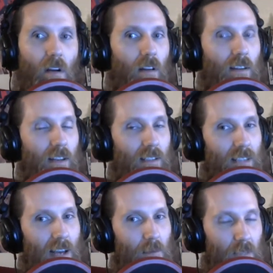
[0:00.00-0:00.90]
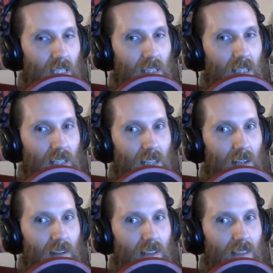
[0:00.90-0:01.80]
does that mean that
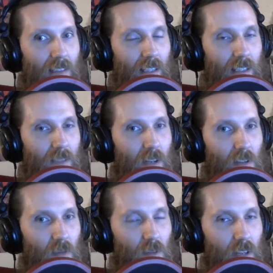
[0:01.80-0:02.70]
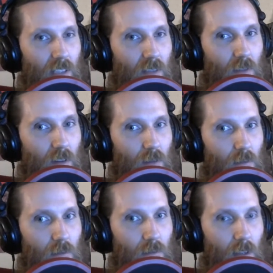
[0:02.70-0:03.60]
there is a special place
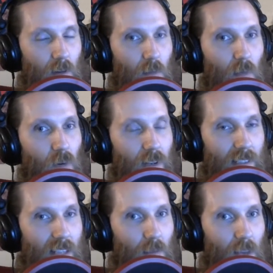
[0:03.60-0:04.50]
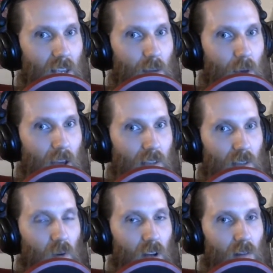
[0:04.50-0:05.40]
for, you know, boys that make it past
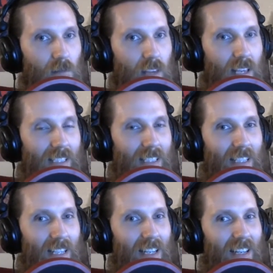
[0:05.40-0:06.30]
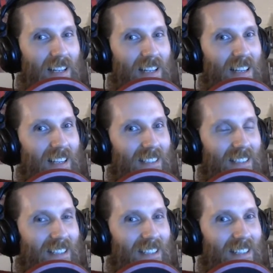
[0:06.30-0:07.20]
12 is,
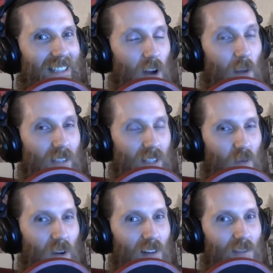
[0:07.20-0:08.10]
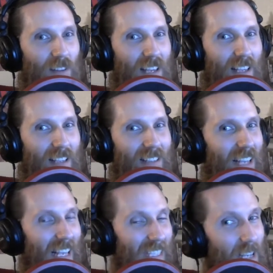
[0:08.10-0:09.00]
is, is, or up to 12?
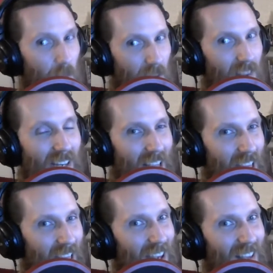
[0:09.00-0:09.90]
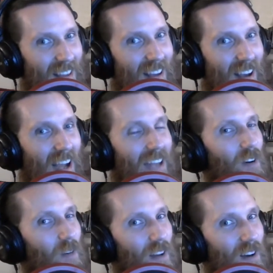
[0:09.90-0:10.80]
Is he really dead?
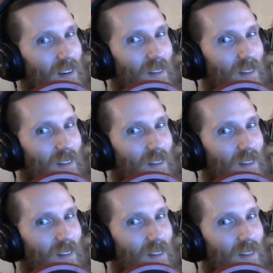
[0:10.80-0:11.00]
So